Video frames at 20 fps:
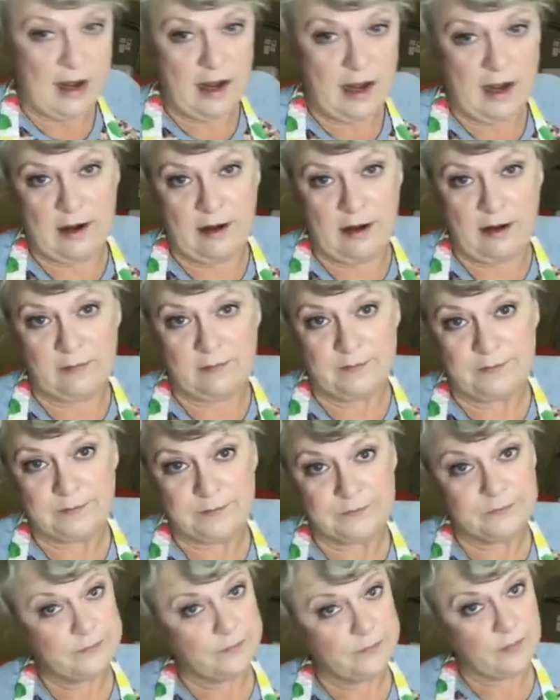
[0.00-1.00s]
and
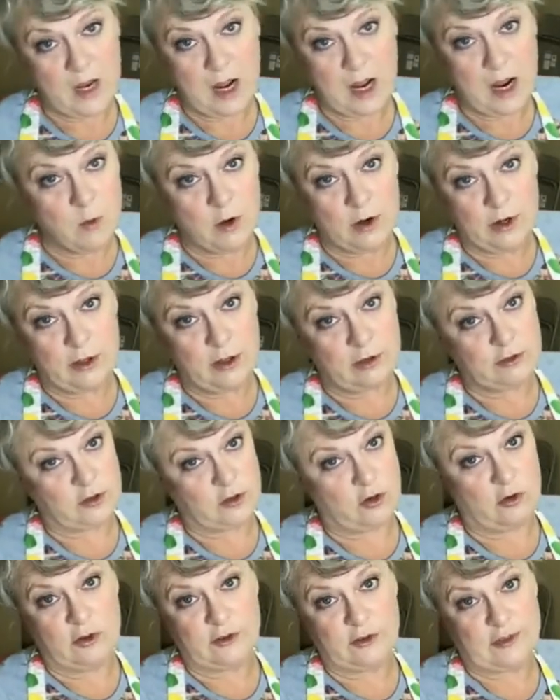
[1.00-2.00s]
I'm one of those
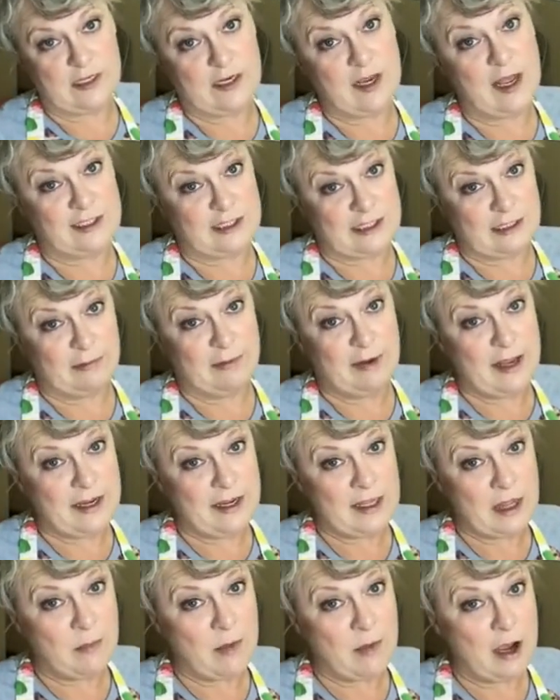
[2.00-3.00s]
girls that likes to play
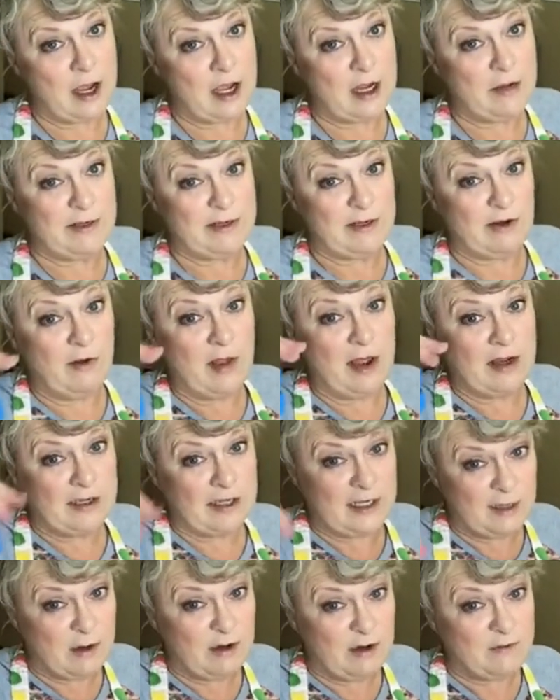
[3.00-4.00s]
in the mud but don't like to
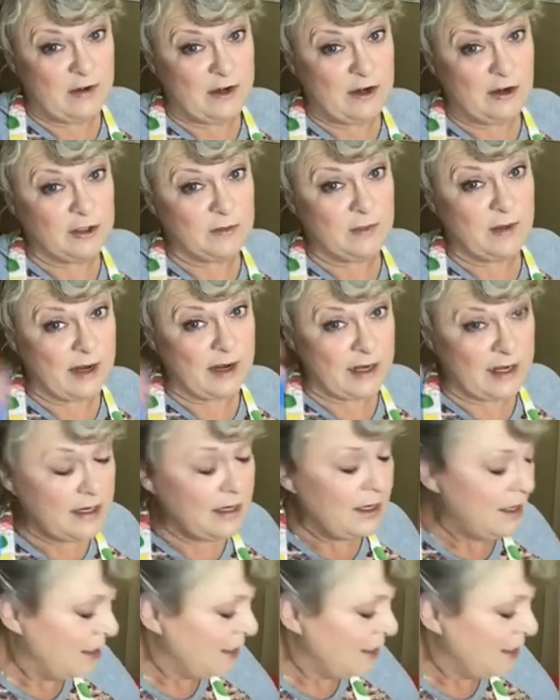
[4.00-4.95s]
get my fingers muddy